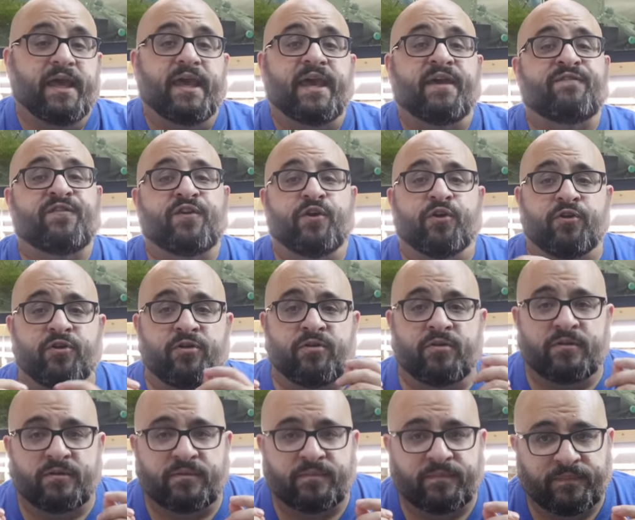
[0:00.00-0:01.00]
if you're
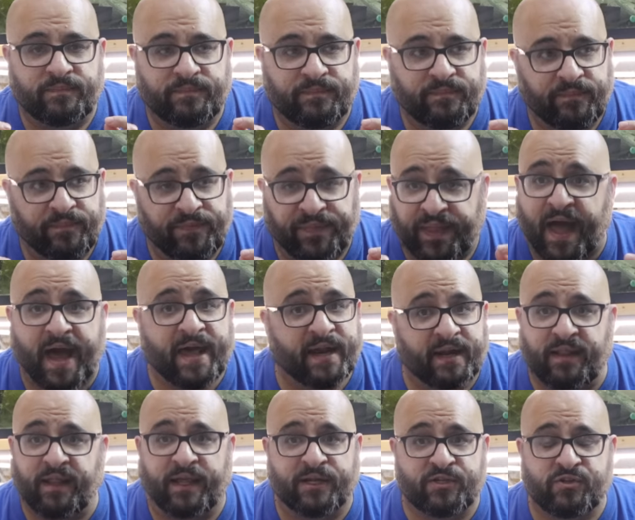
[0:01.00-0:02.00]
not
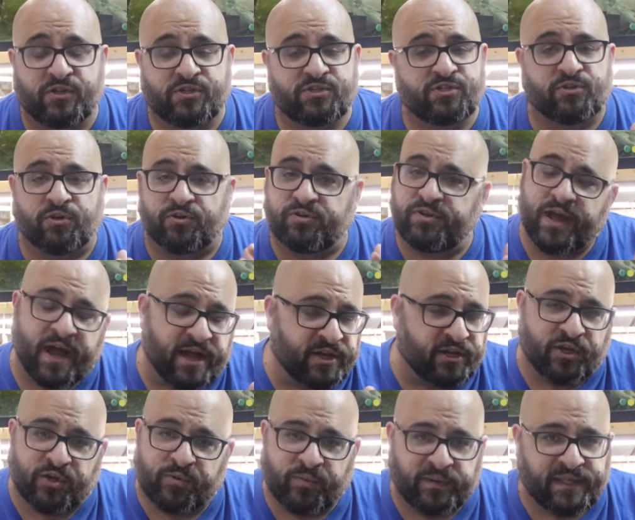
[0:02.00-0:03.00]
an electrician or
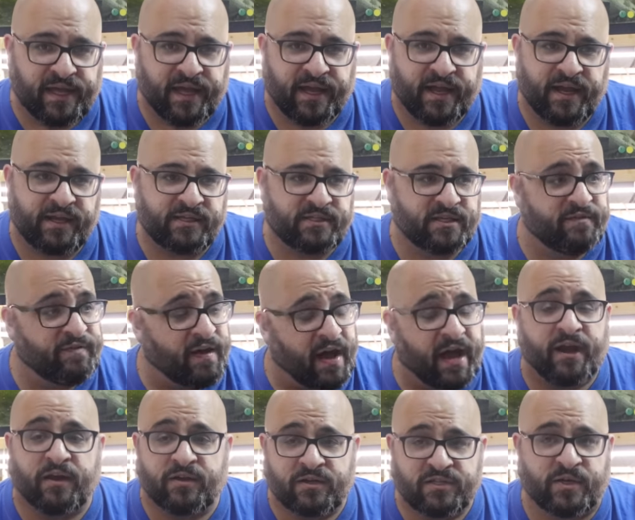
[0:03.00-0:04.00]
not good with that kind of stuff,
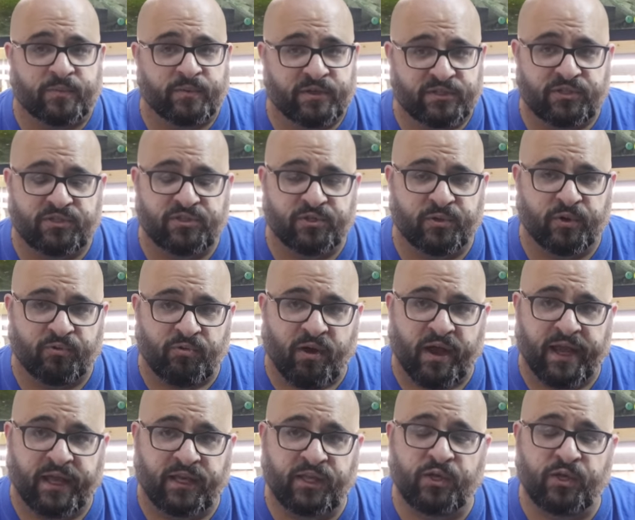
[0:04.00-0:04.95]
hire someone to do it right.